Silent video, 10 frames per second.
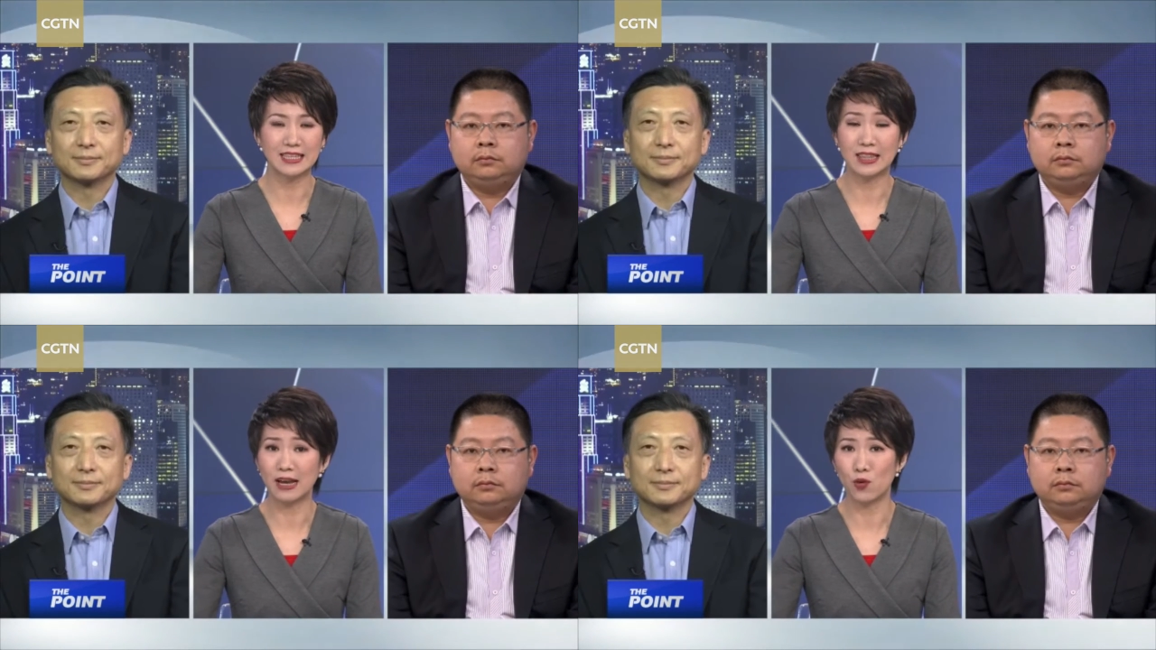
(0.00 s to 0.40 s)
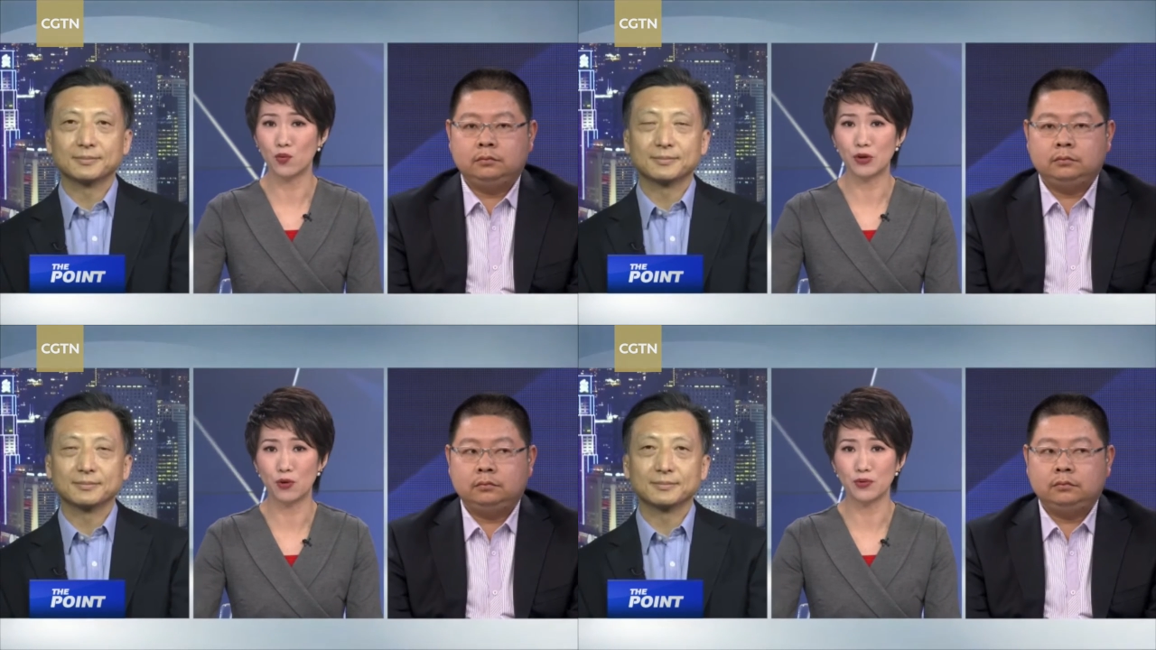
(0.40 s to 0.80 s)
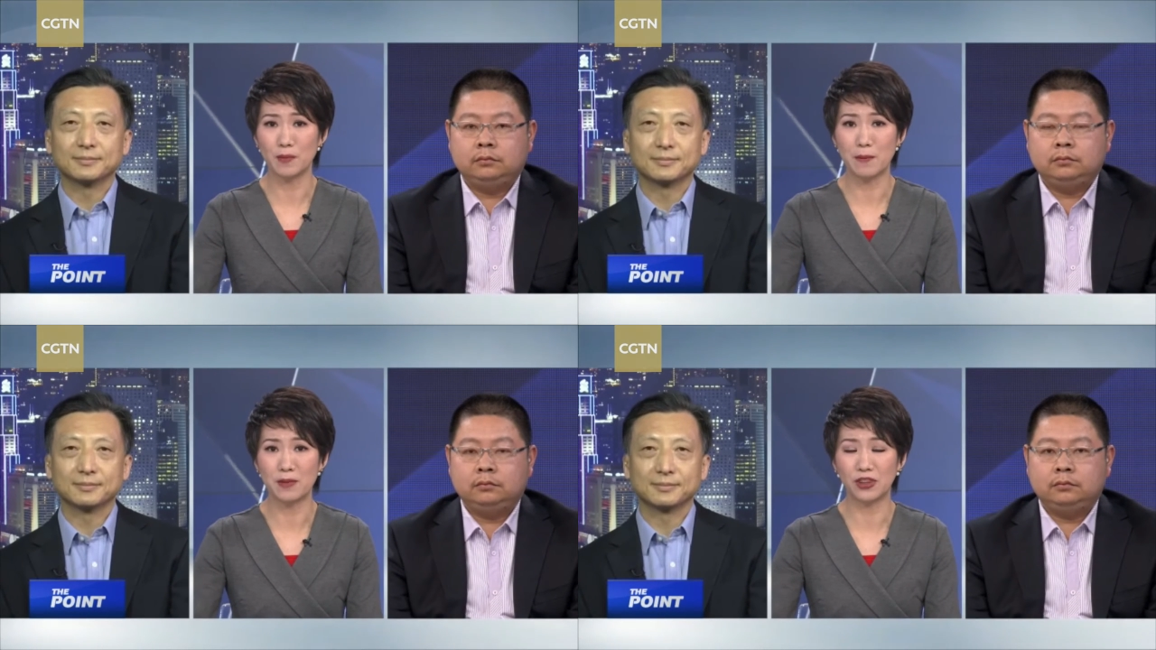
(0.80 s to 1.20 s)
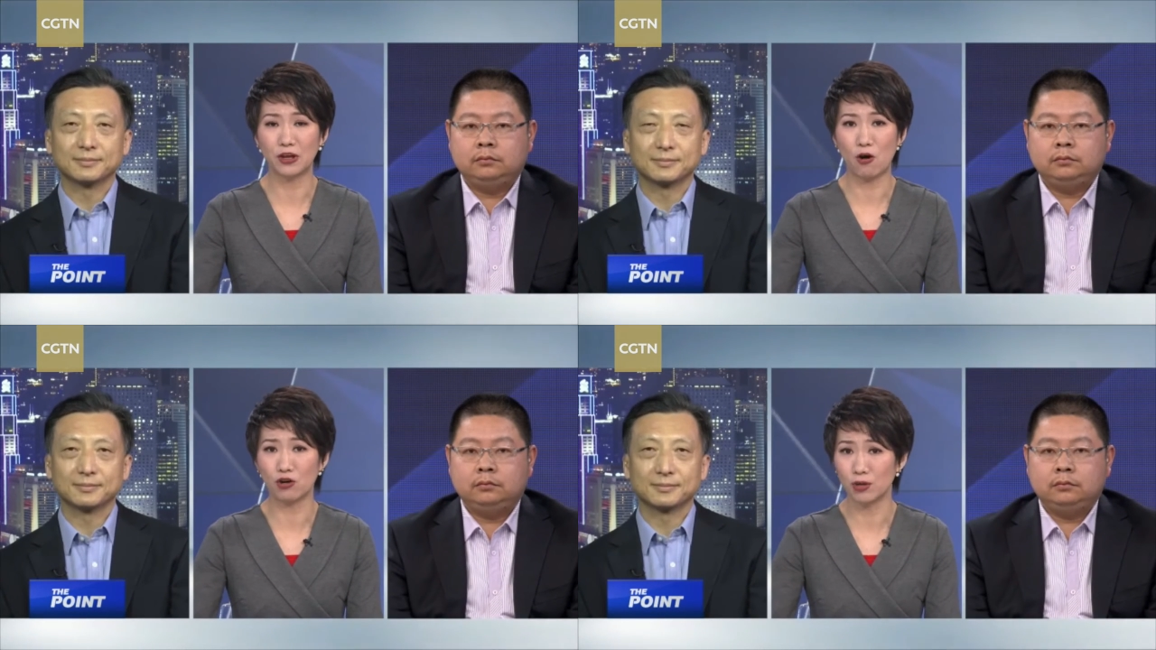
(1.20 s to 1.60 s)
Speaker 1: Now, we all remember
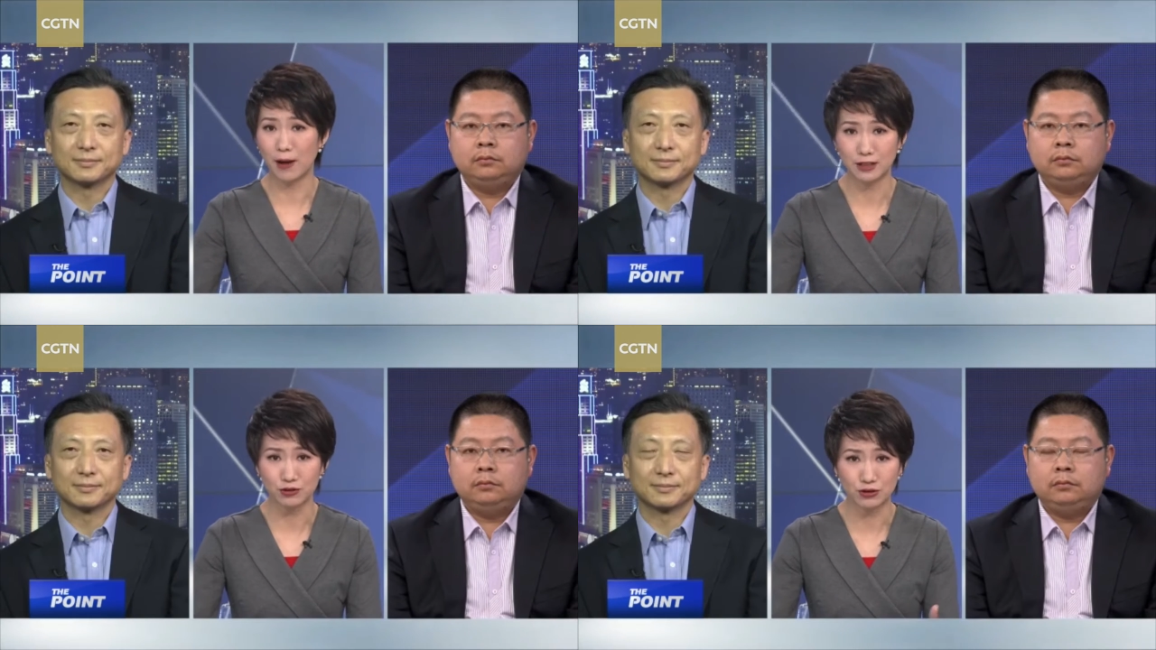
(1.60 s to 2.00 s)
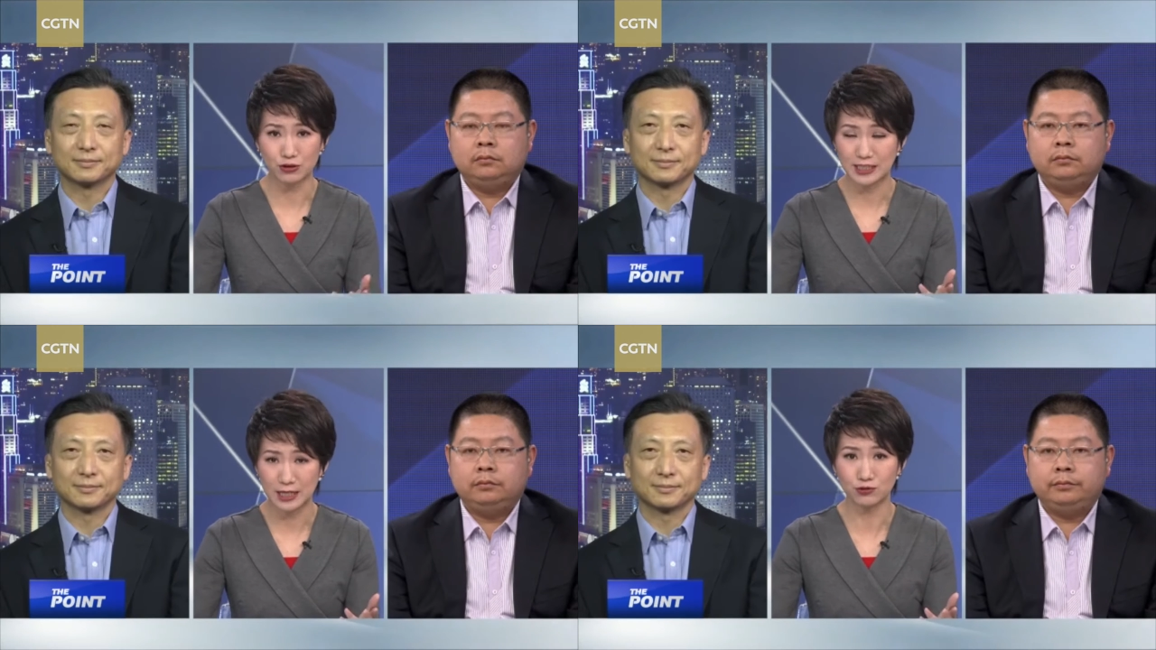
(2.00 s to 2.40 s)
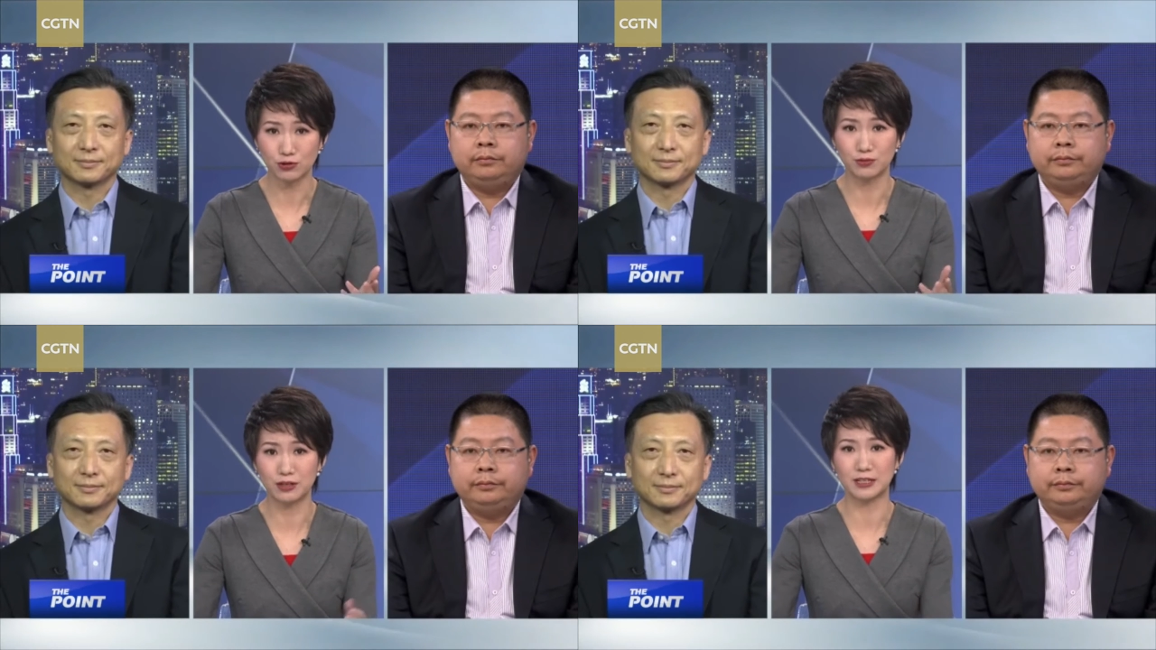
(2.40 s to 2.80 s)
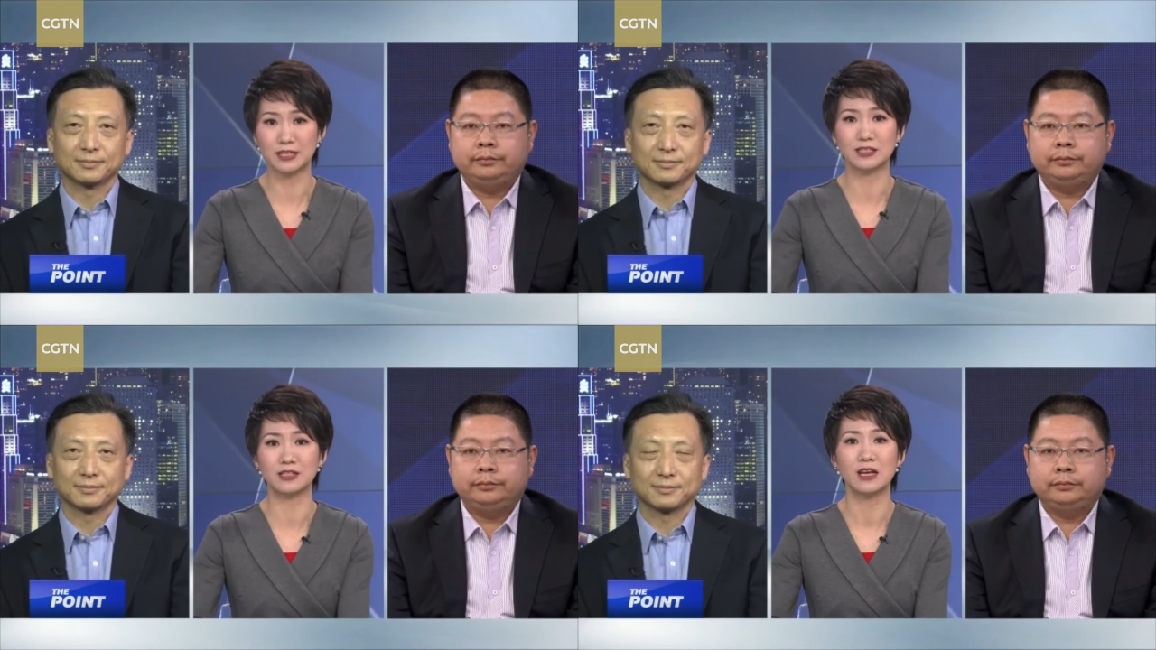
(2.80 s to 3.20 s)
the Occupy Central
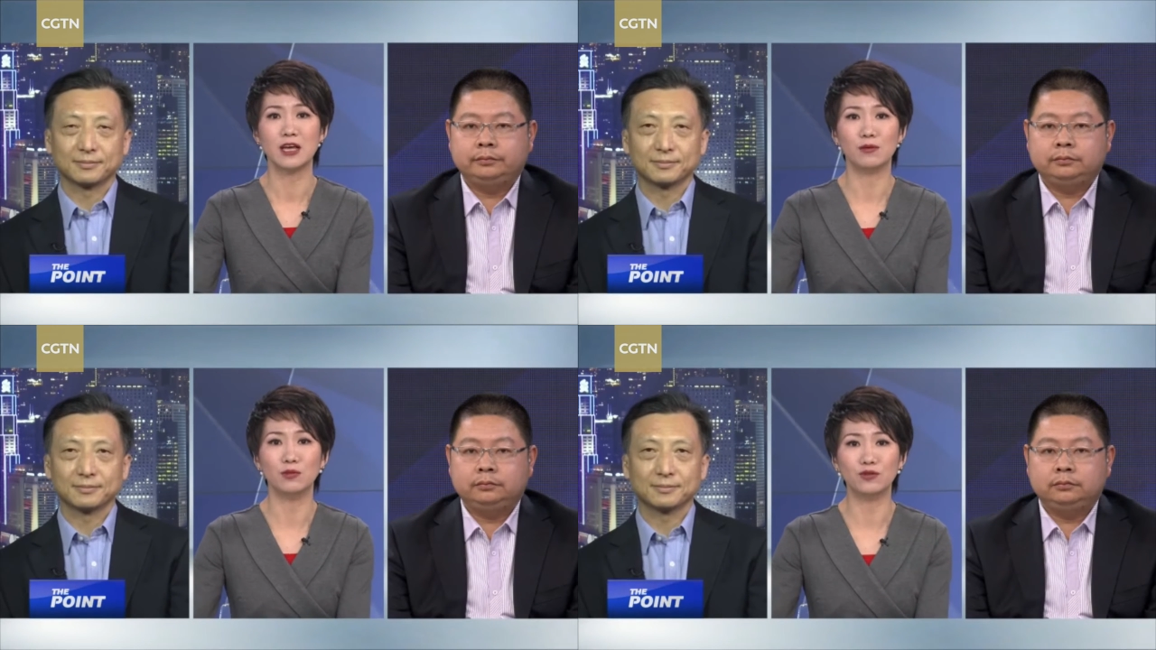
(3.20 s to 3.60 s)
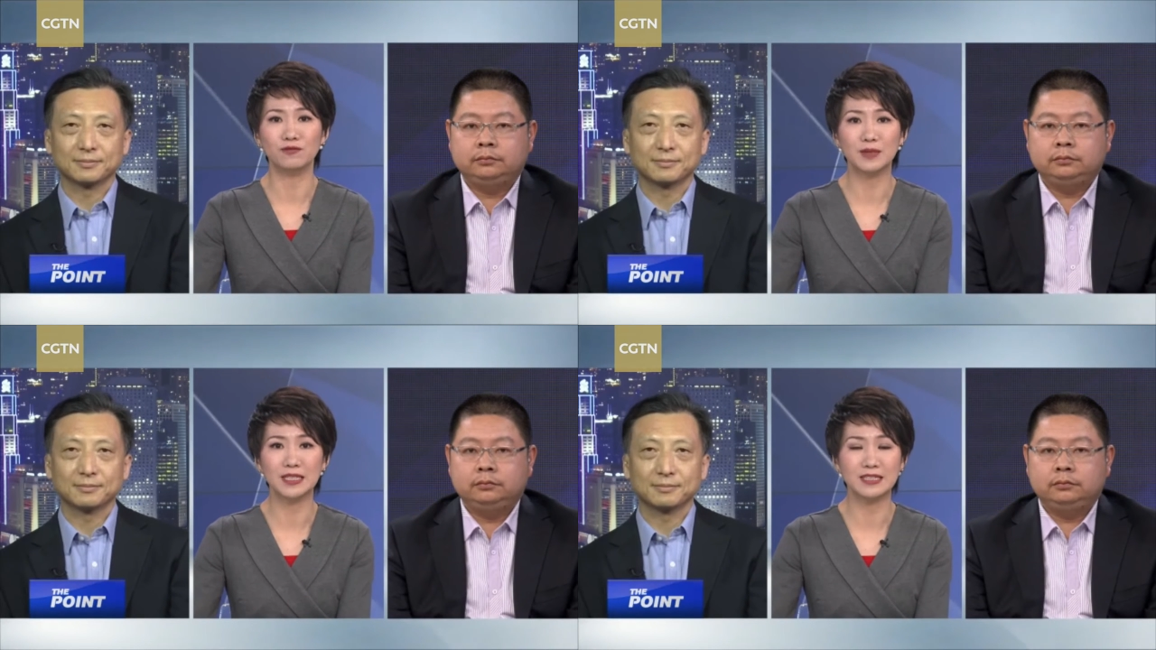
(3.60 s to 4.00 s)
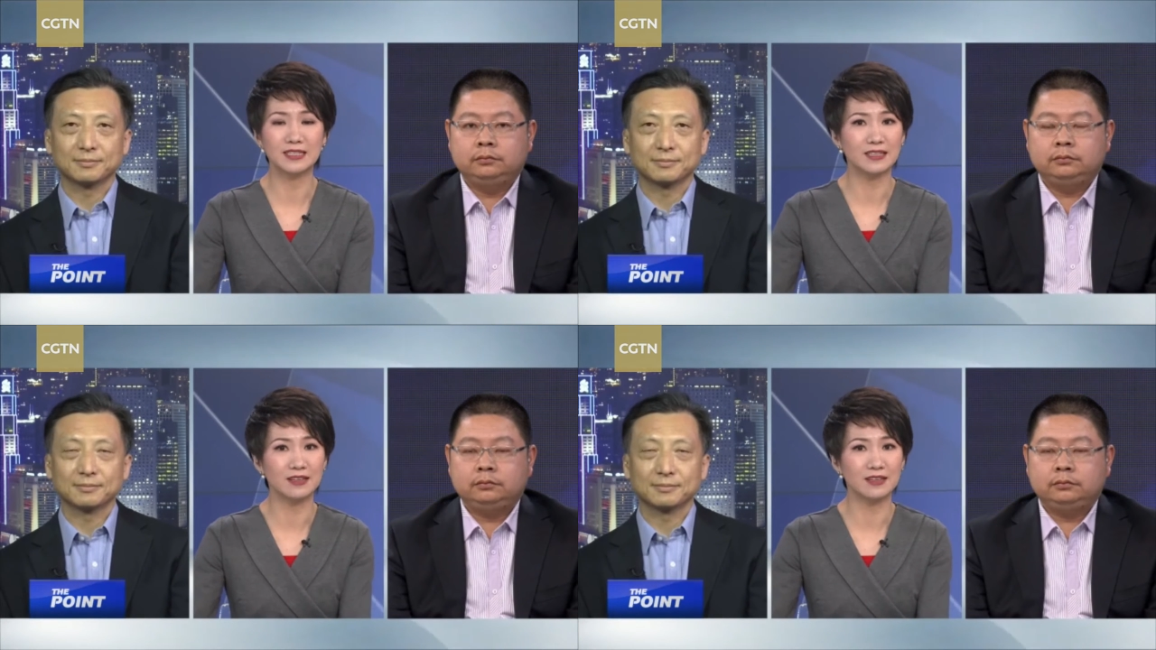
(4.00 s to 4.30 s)
protest movement, uh,